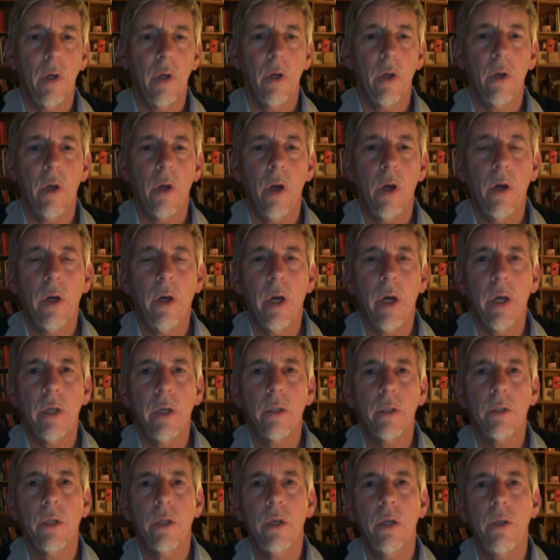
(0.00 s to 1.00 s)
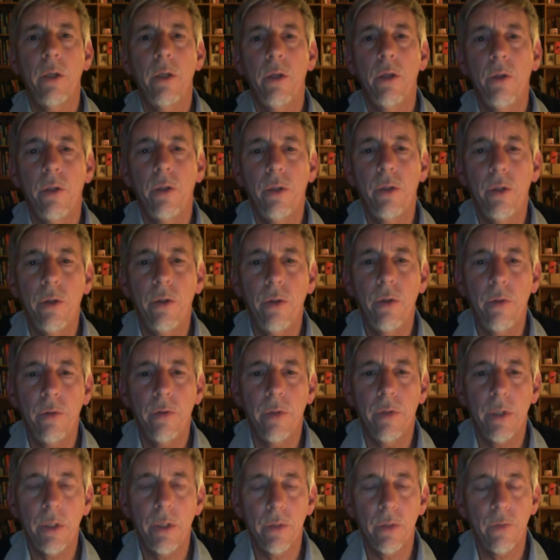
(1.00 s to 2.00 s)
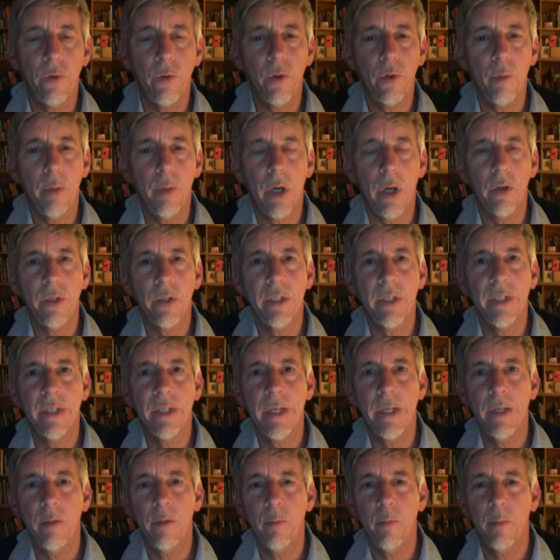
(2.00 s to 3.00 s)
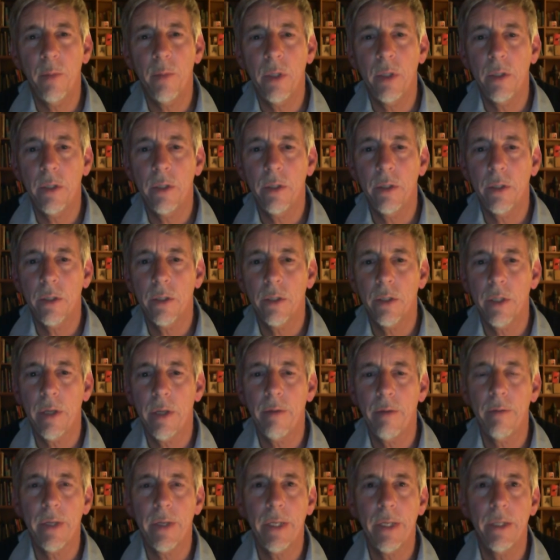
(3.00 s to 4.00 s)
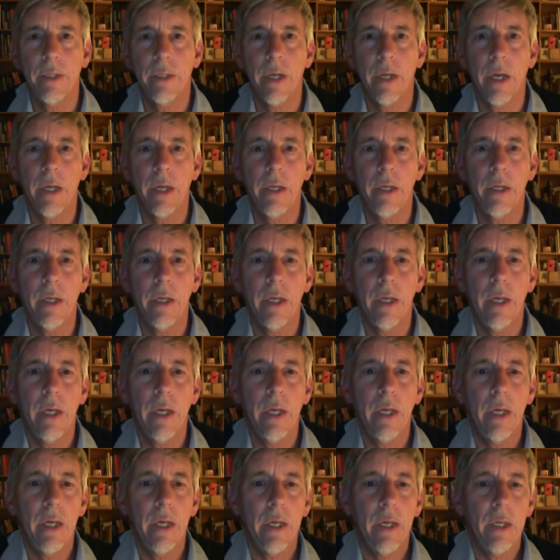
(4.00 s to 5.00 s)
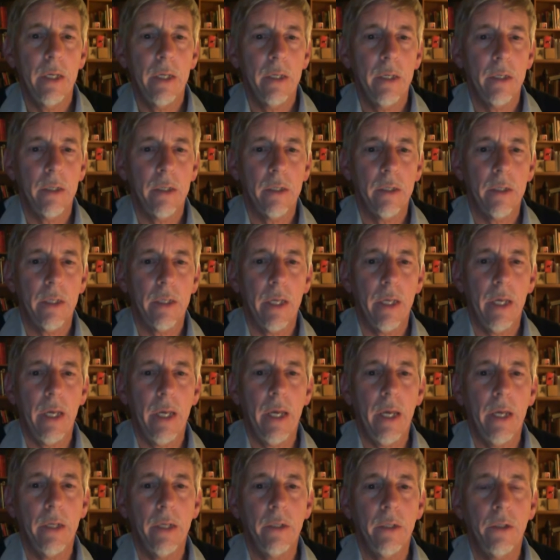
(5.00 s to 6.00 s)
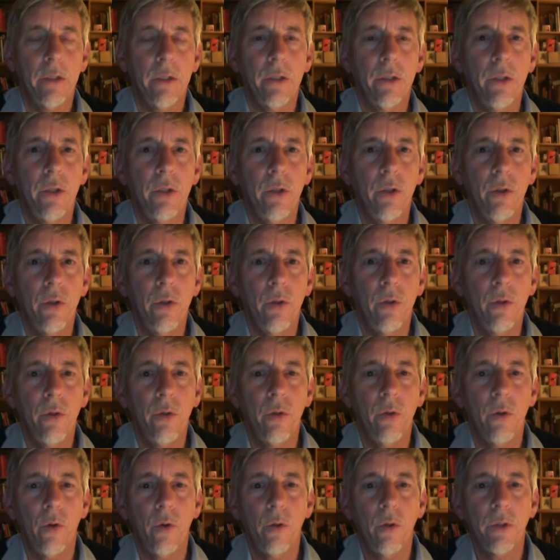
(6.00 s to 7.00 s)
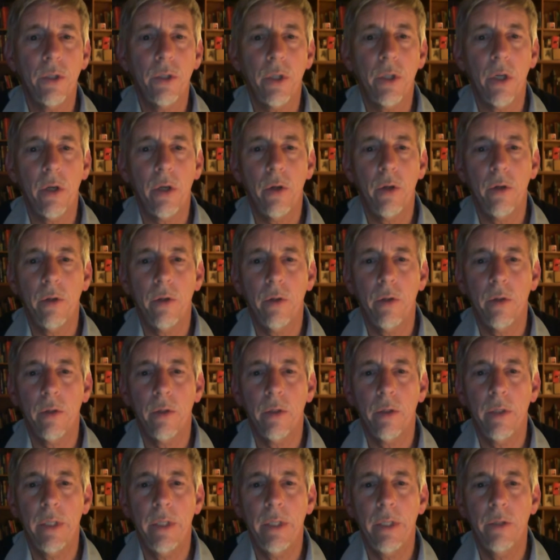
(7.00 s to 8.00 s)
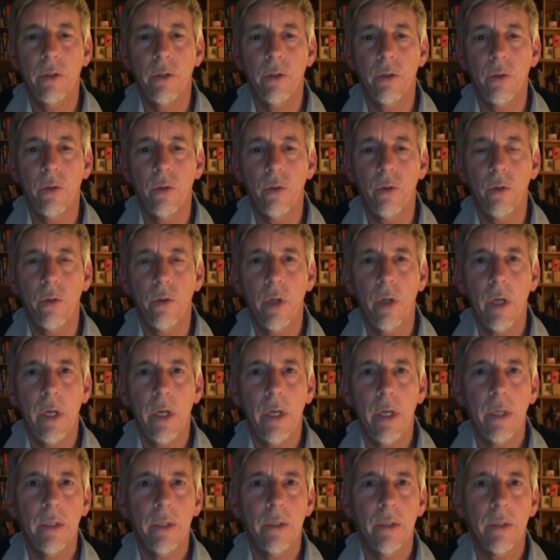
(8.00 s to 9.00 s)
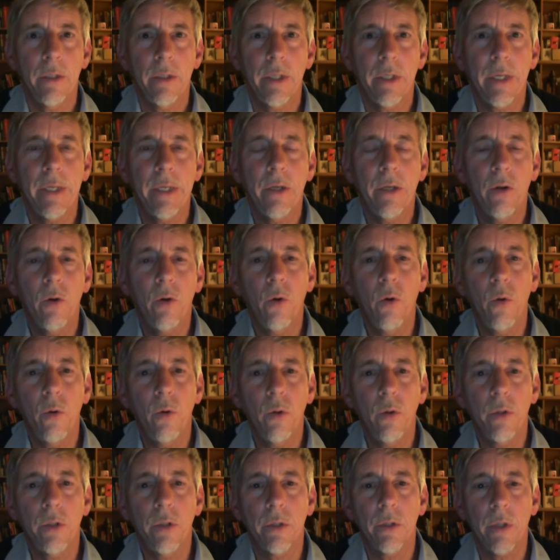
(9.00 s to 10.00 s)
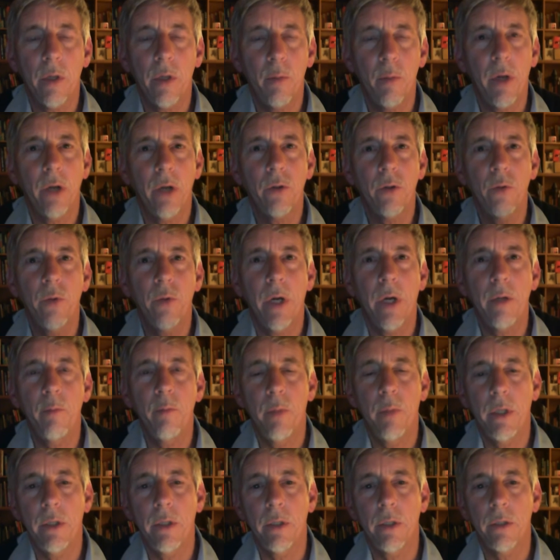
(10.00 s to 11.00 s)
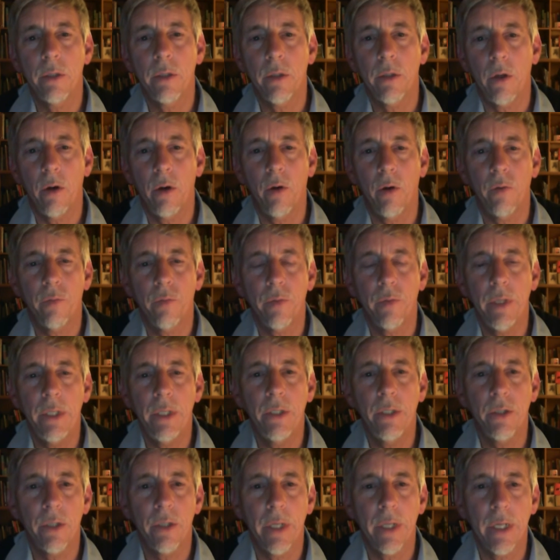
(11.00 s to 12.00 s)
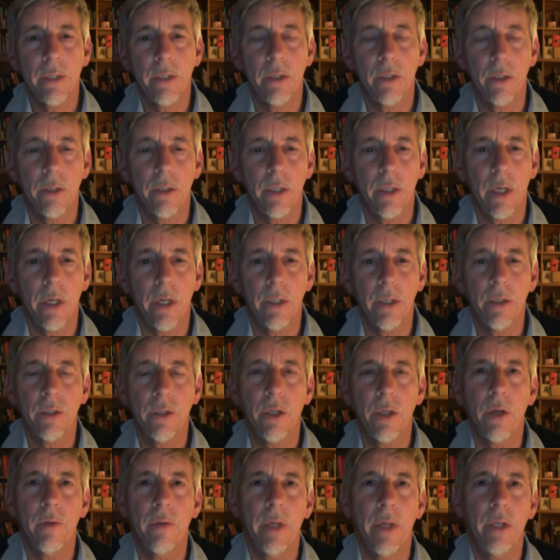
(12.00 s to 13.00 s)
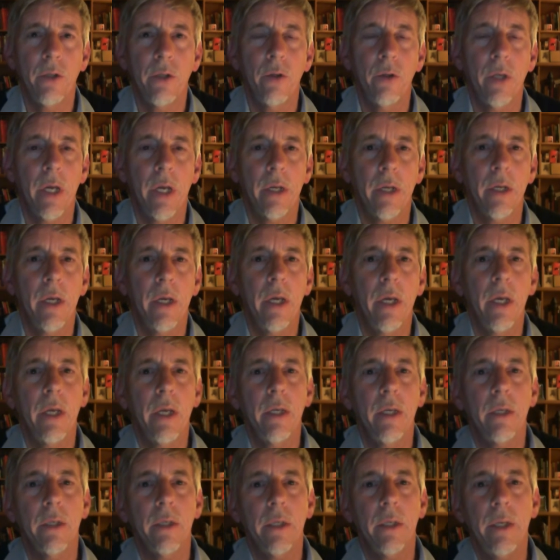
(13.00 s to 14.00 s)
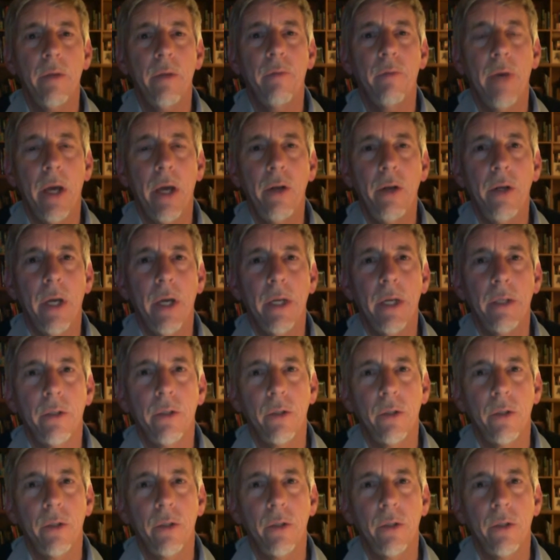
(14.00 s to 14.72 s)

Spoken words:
Okay, so you do this for about 10 minutes every day, and you also need to record about 1 minute of each exercise so that you can evaluate